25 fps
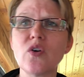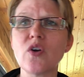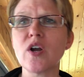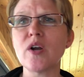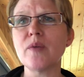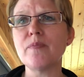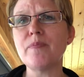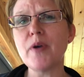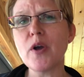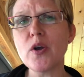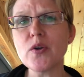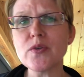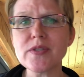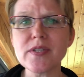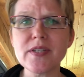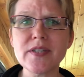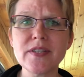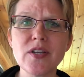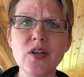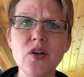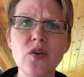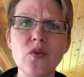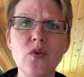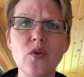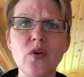or a post-it
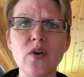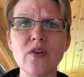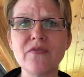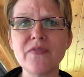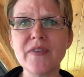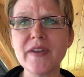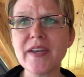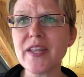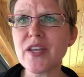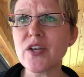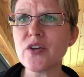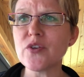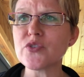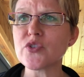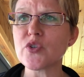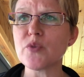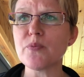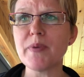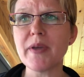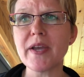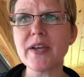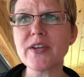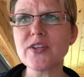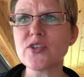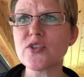note or videos or
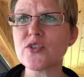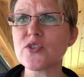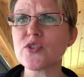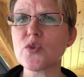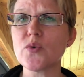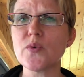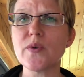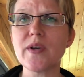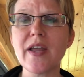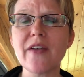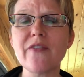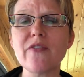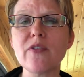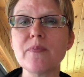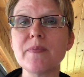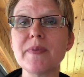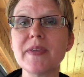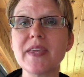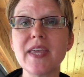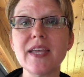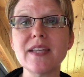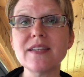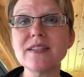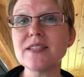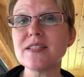pictures or whatever.
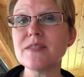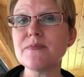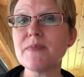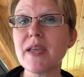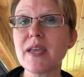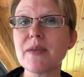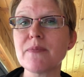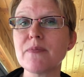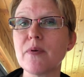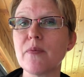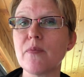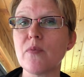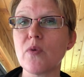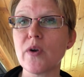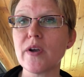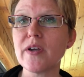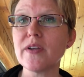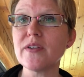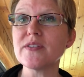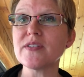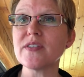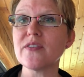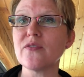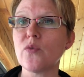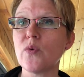Begin to make
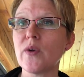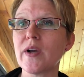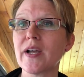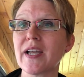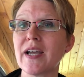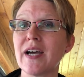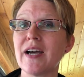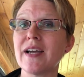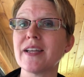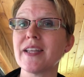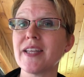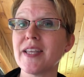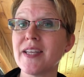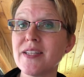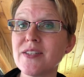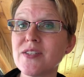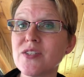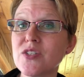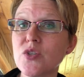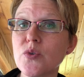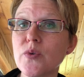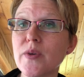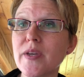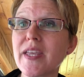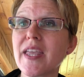memorials of what God is
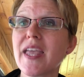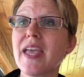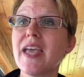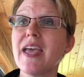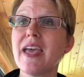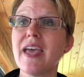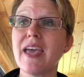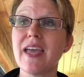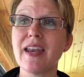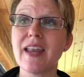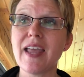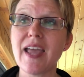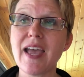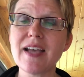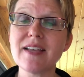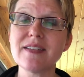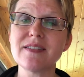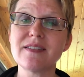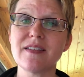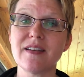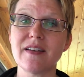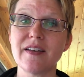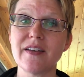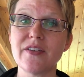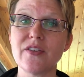doing and has
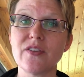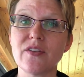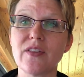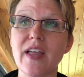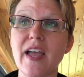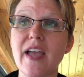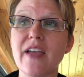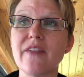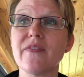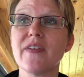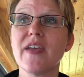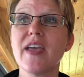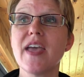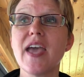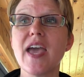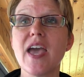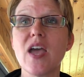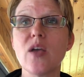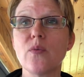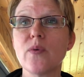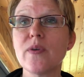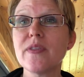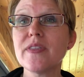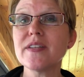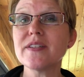done in your life.
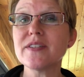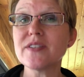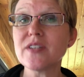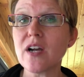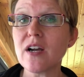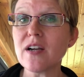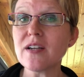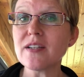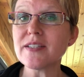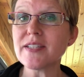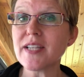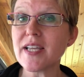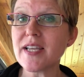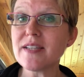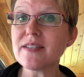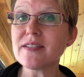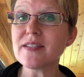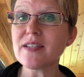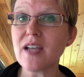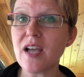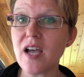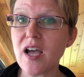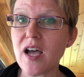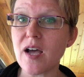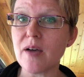And when the dark days
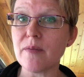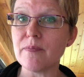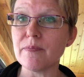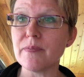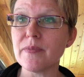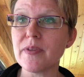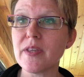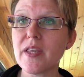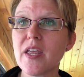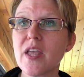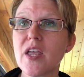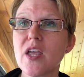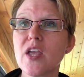come,